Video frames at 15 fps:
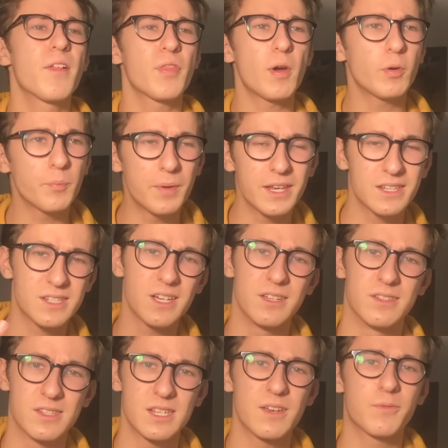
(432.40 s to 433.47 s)
That would make
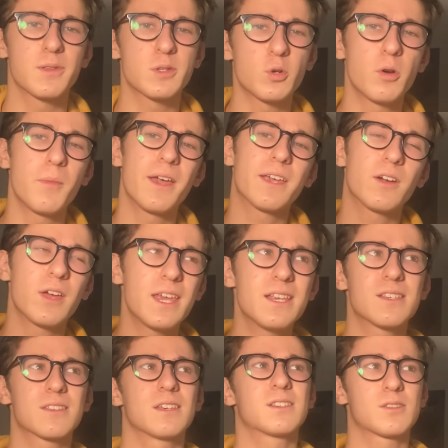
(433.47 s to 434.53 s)
sense. If the Toymaker
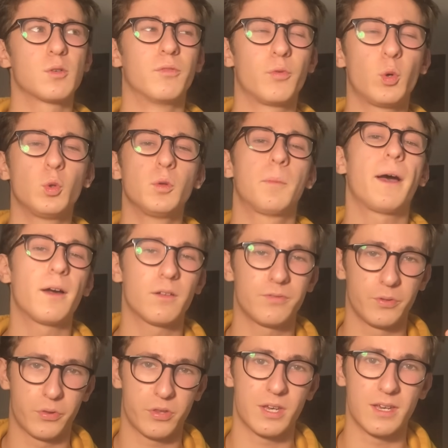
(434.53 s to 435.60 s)
is this sort of
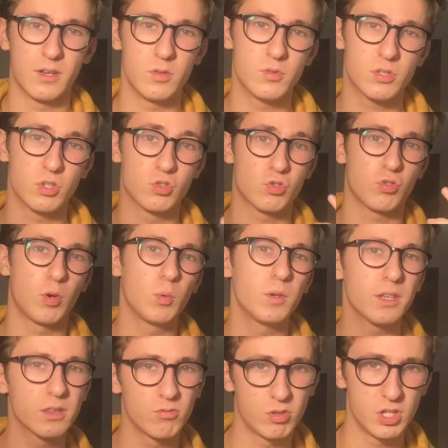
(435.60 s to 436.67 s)
all-powerful thing who's
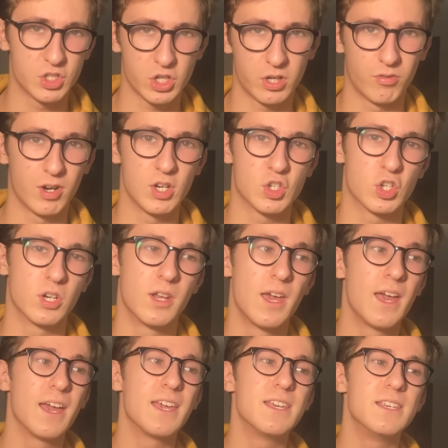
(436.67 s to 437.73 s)
controlling the regeneration,
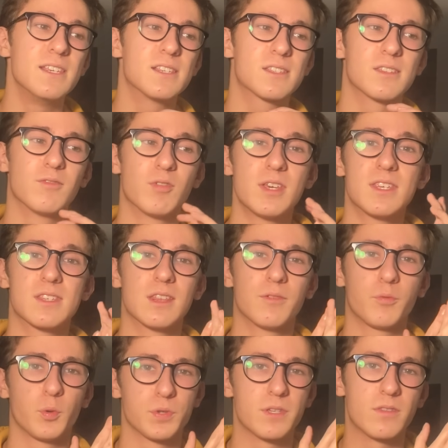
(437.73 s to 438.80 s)
he's the reason the
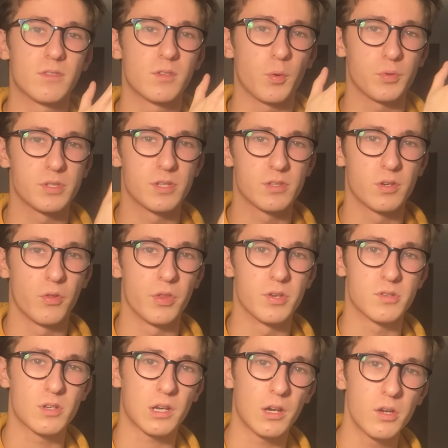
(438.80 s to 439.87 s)
14th Doctor's got
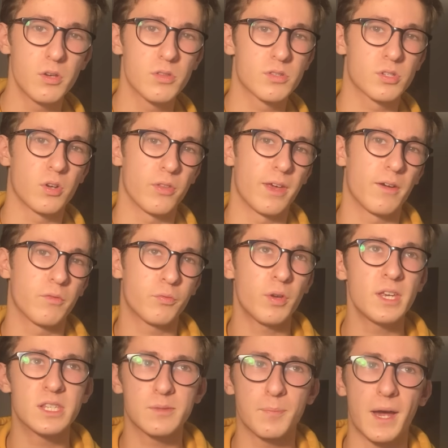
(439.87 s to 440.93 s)
those clothes, got that
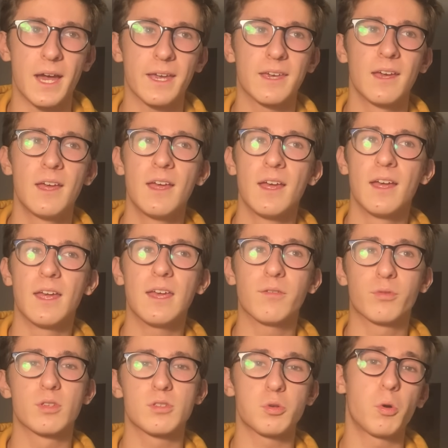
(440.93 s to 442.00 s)
face back.
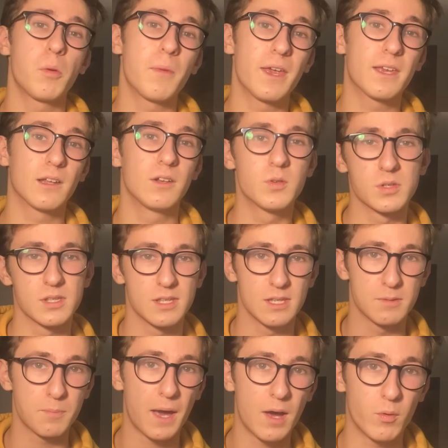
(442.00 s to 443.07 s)
If the Toymaker loses
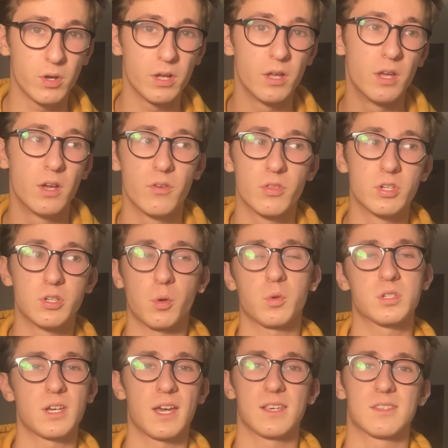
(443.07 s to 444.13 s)
his power, the
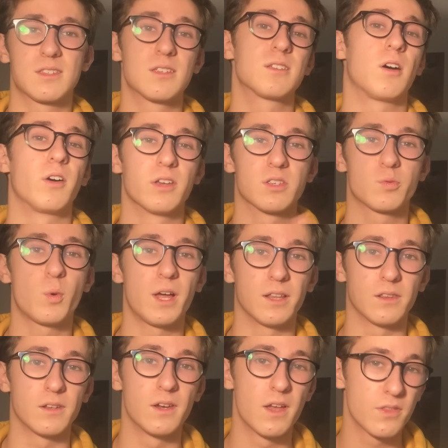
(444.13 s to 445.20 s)
Doctor has to die as
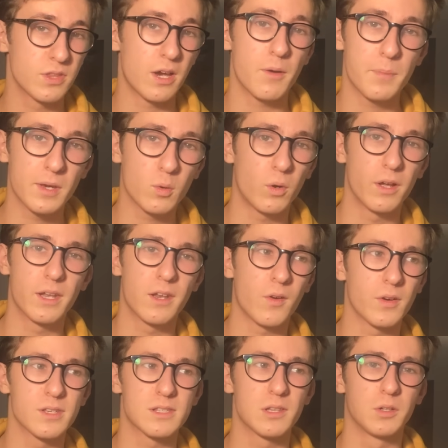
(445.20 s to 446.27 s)
well. That would be quite a
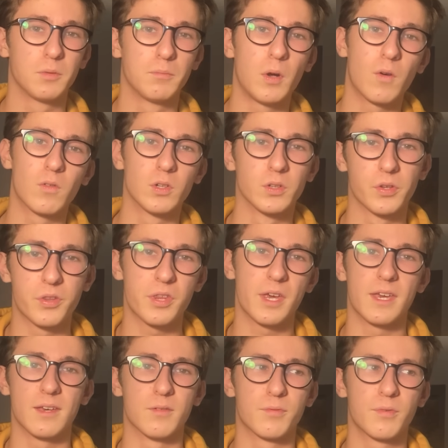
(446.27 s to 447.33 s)
nice little moral
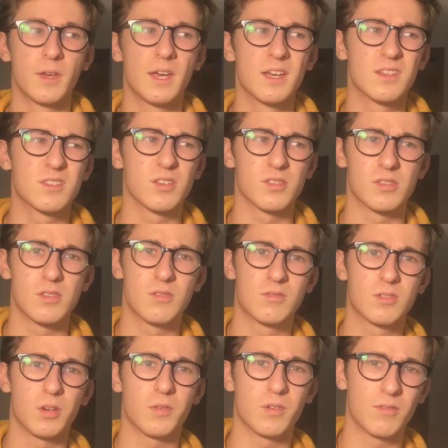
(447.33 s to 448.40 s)
thing of, does
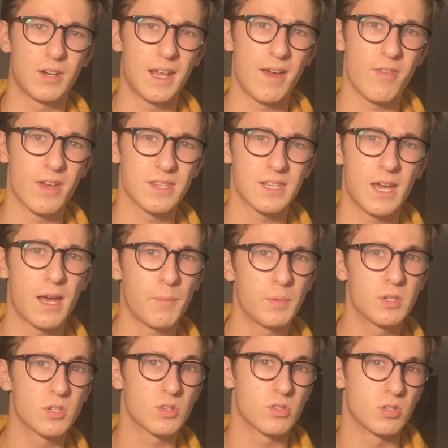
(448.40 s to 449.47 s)
Donna allow that to
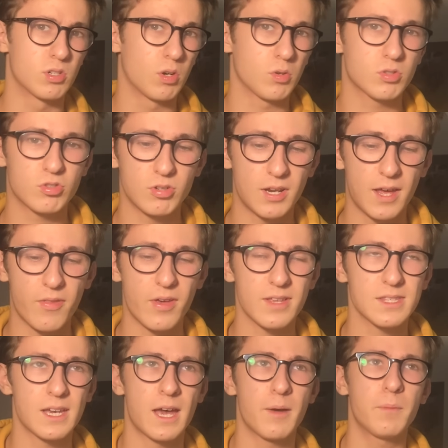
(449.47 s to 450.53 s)
happen? Does the Doctor allow
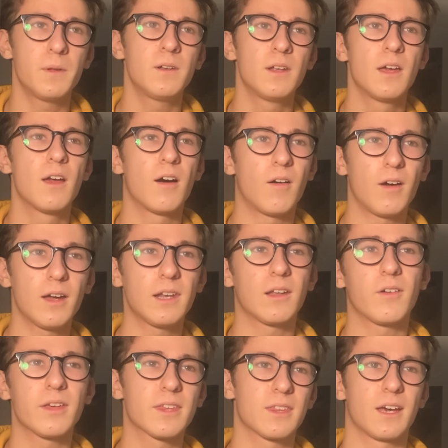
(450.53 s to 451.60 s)
that to happen? I
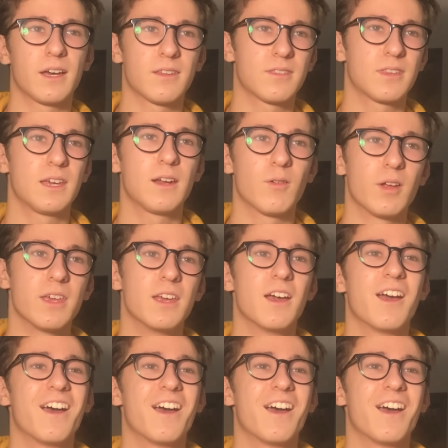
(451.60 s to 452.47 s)
like that theory.